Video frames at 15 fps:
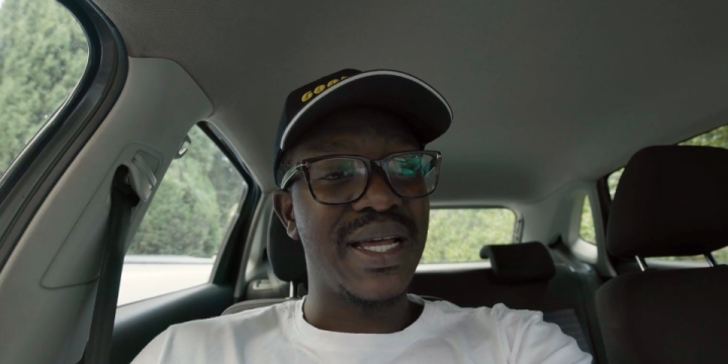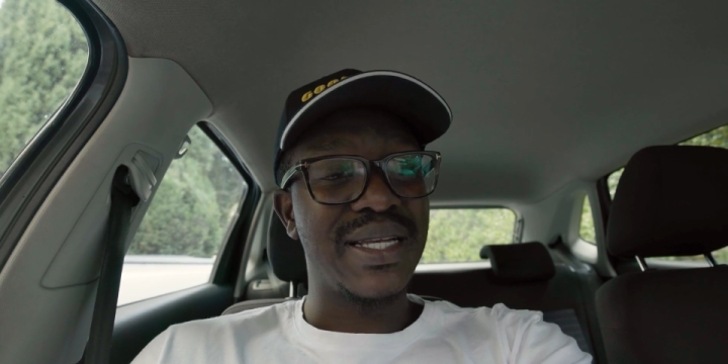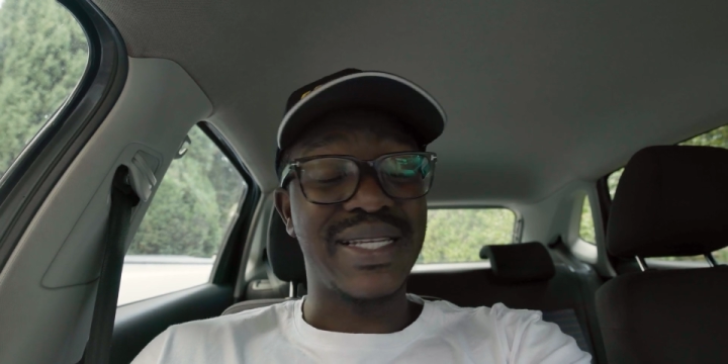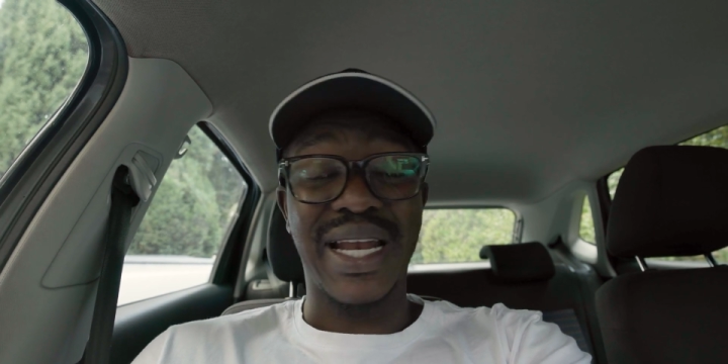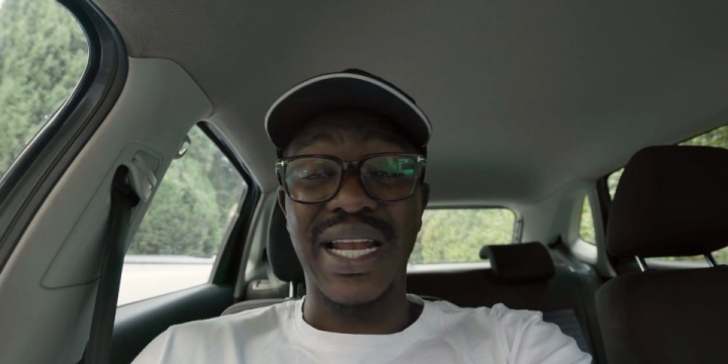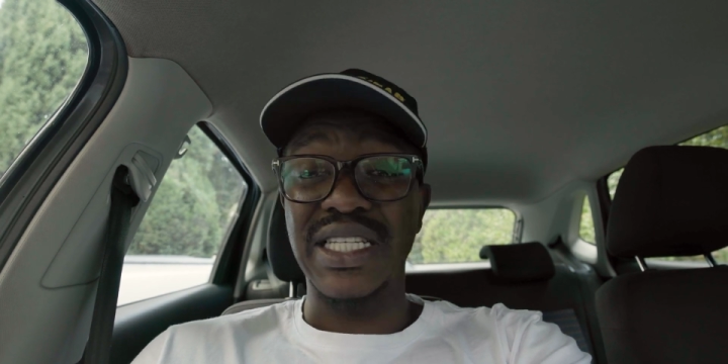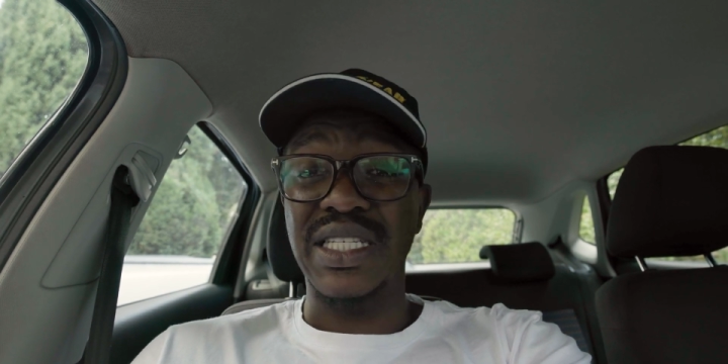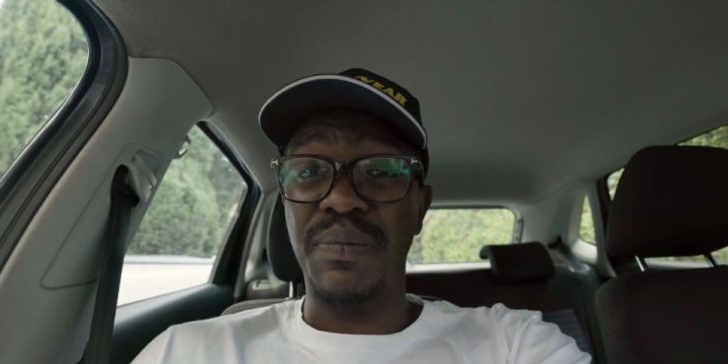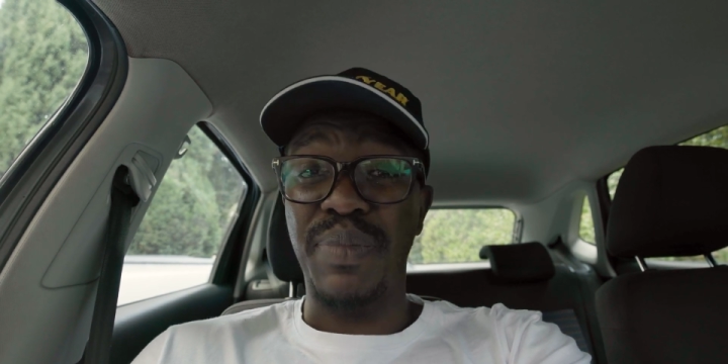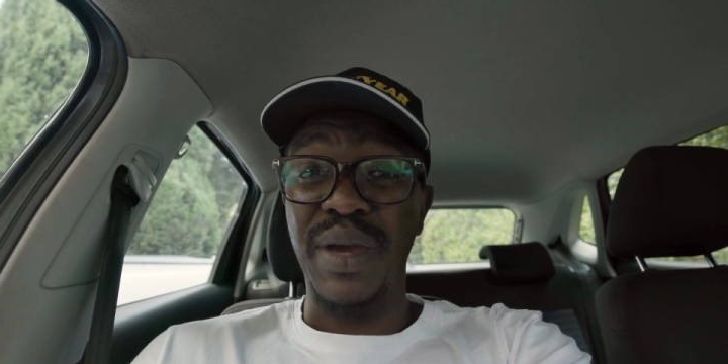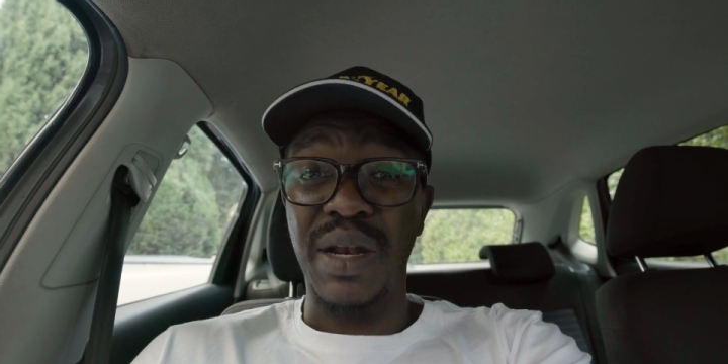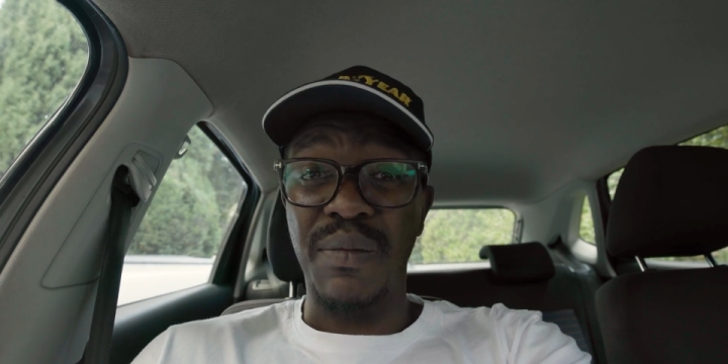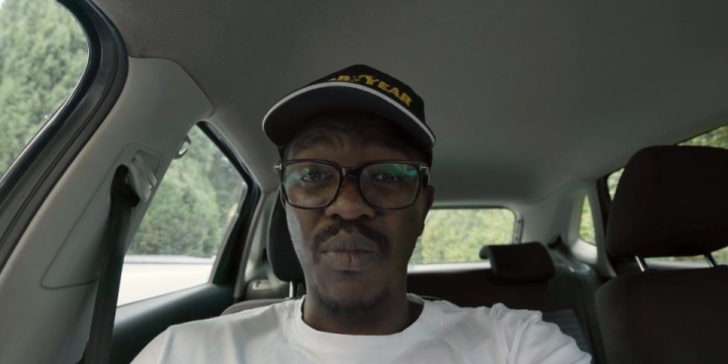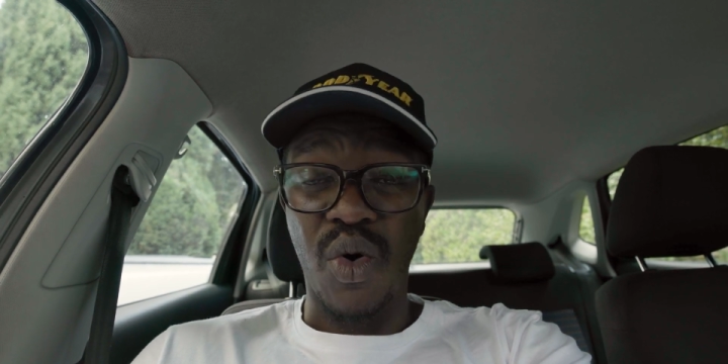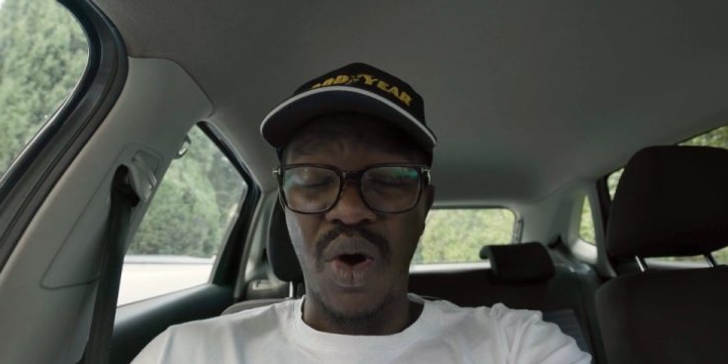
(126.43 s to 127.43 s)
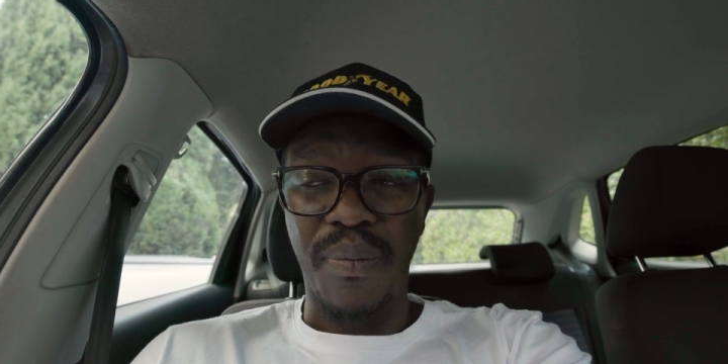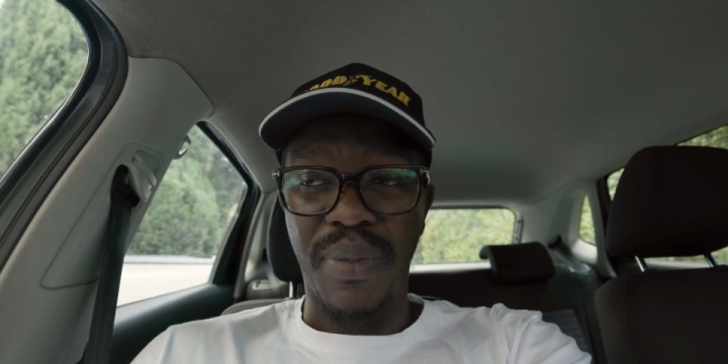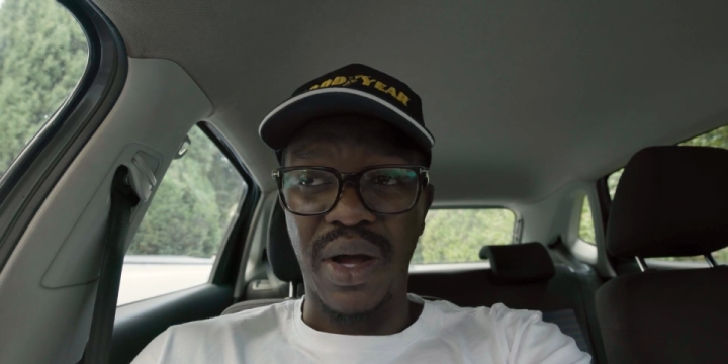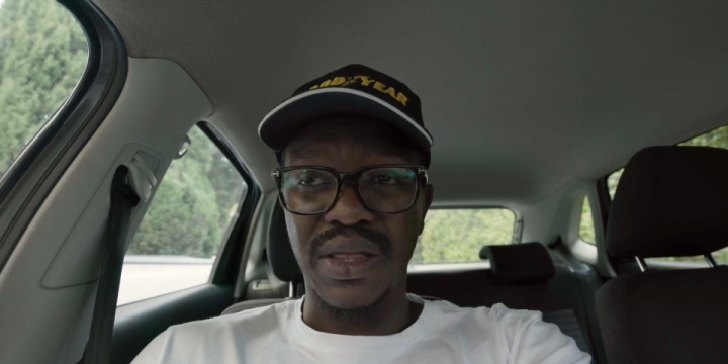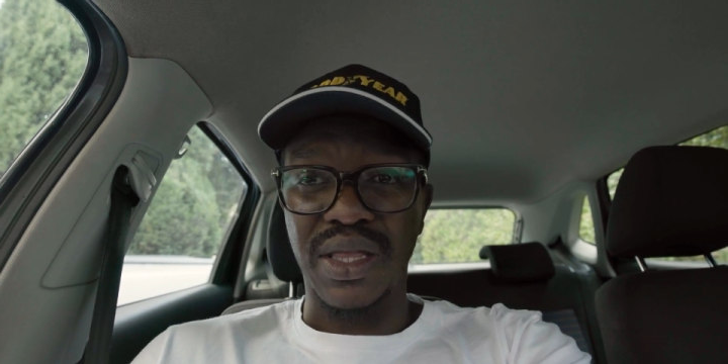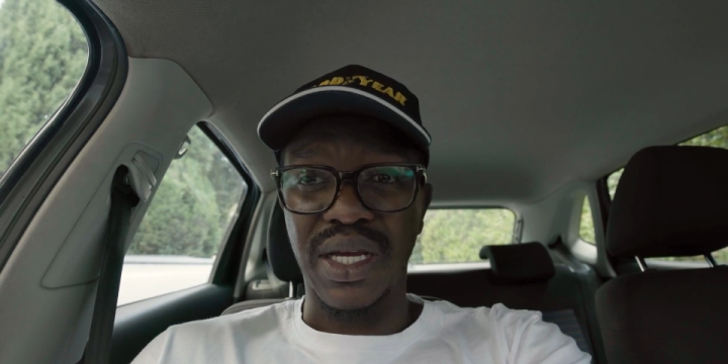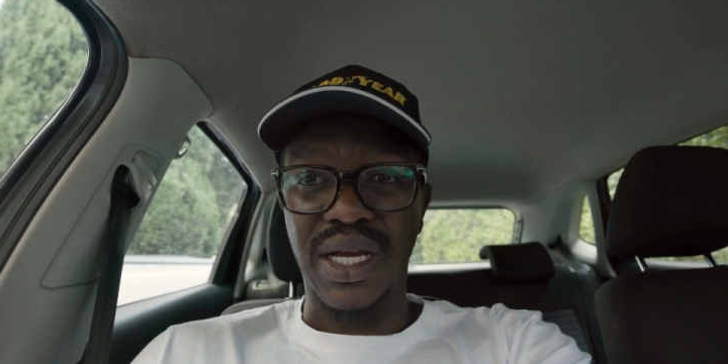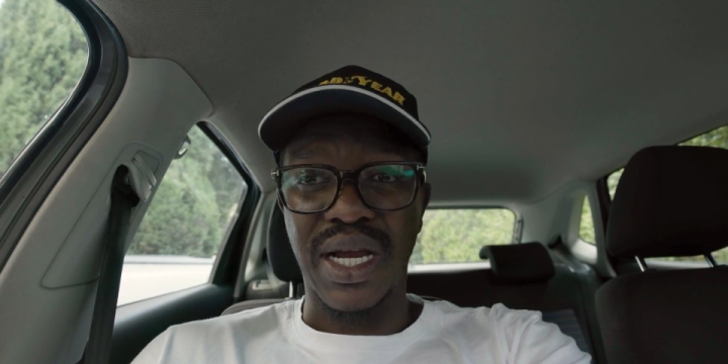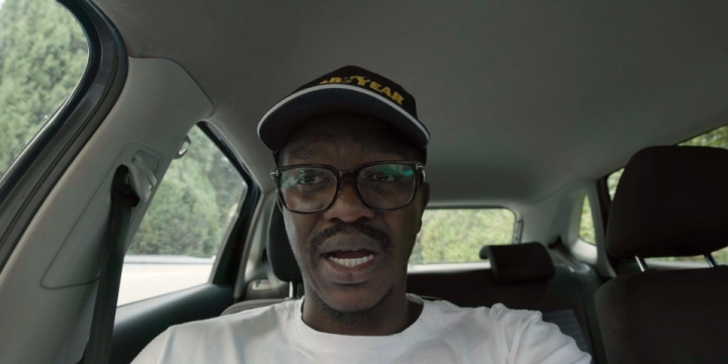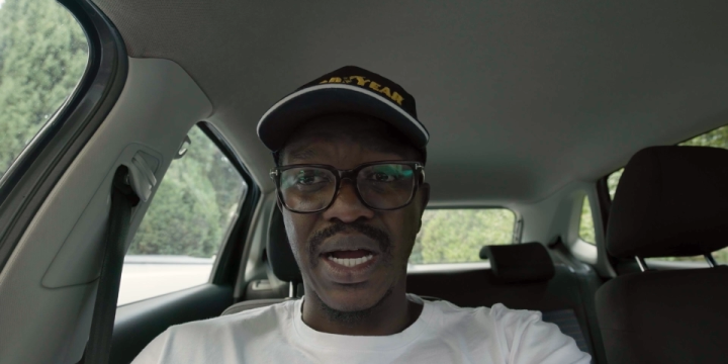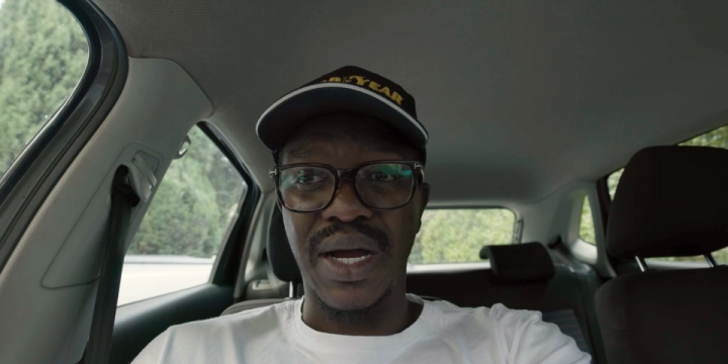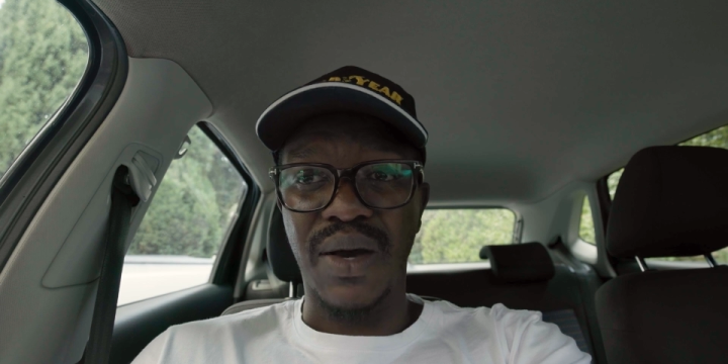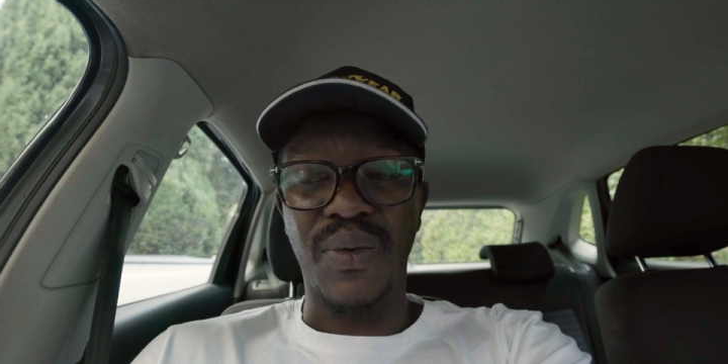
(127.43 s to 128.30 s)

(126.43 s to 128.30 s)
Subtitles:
tell us a bit more about the car.